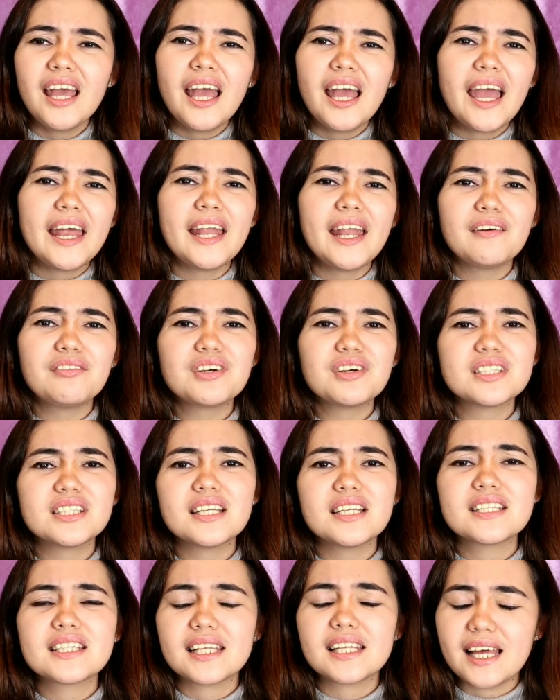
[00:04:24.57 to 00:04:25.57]
And ever
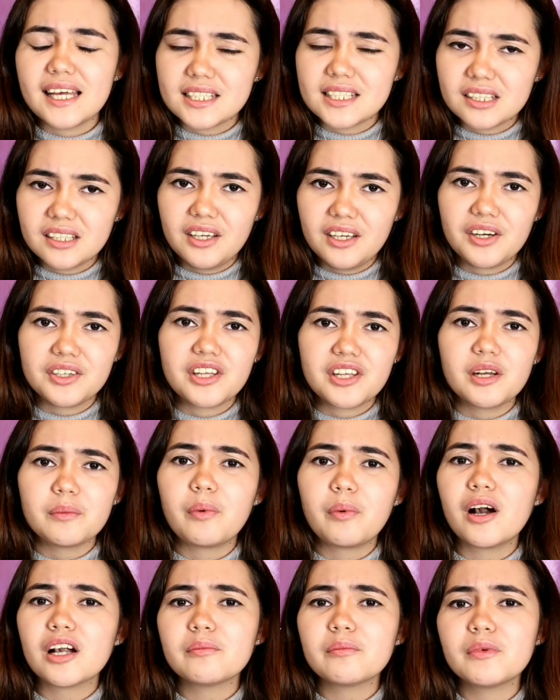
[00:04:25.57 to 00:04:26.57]
since last year, the
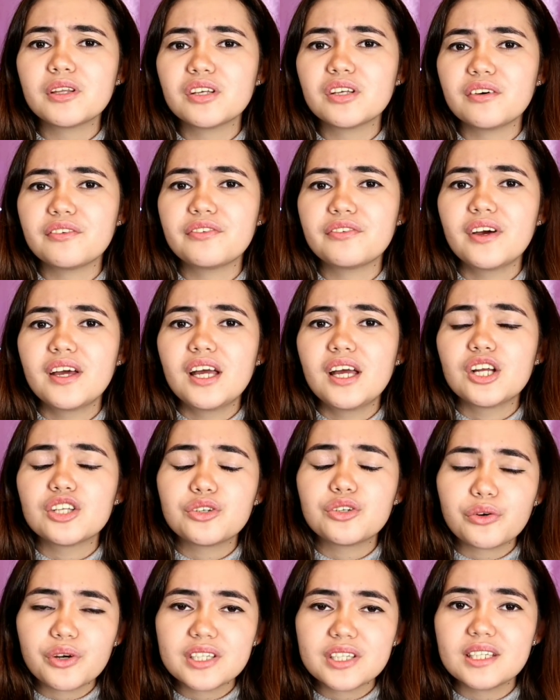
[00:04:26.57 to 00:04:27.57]
Department of
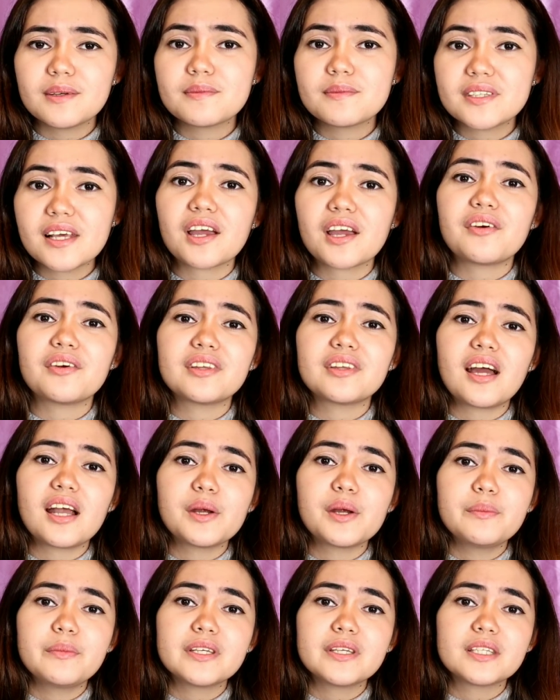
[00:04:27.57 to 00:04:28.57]
Tourism
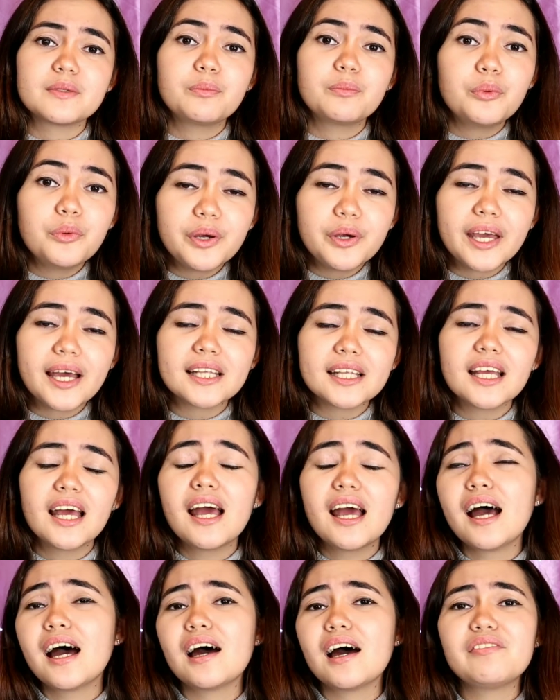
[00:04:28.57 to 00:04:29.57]
Secretary Ms. Puyat
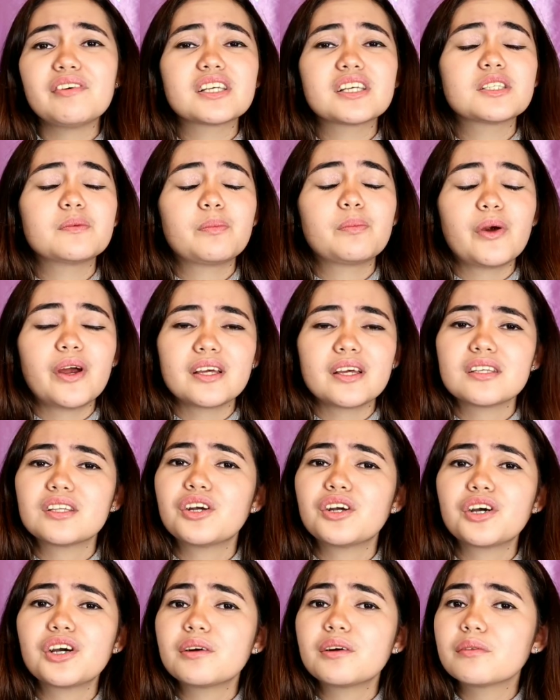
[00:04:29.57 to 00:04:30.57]
have
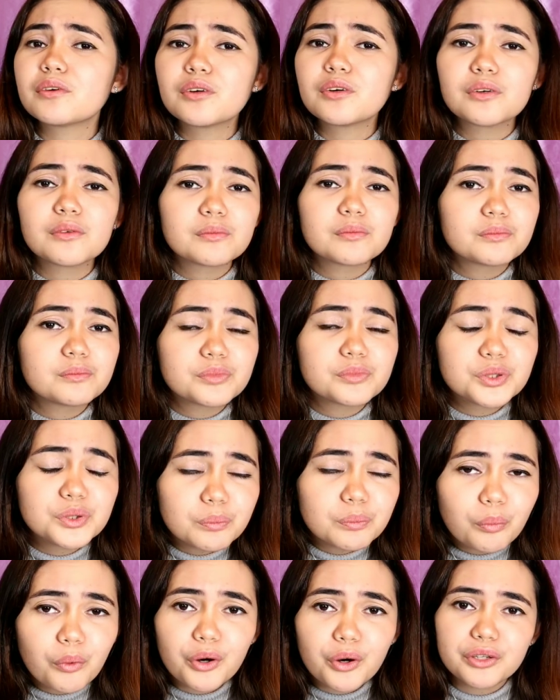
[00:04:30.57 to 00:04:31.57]
expressed her
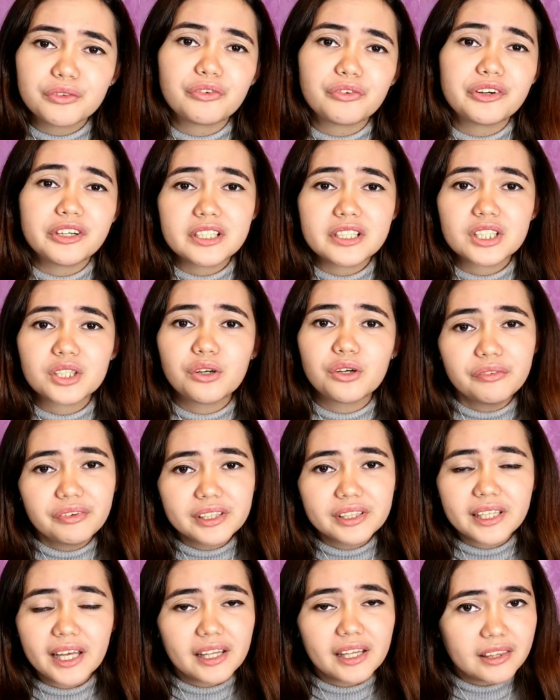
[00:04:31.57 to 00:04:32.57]
support for this
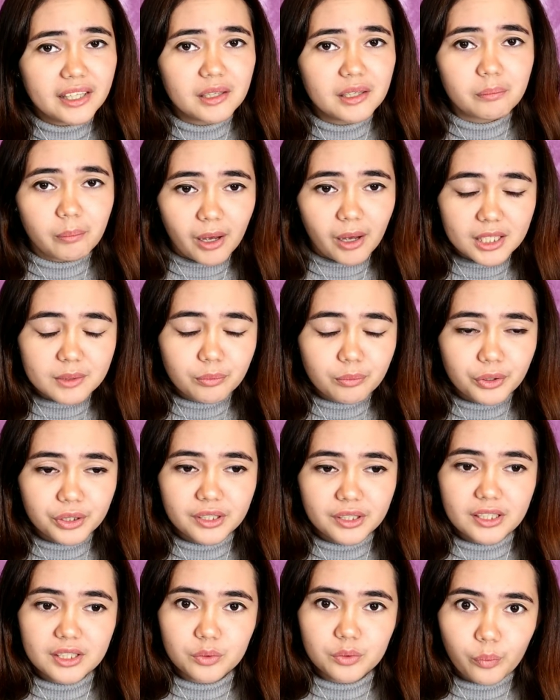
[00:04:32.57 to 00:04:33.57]
COVID-19
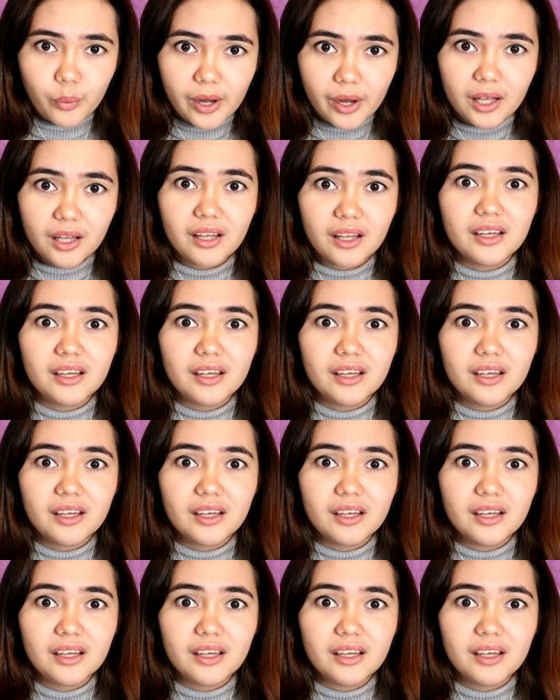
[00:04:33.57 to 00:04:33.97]
passport as well.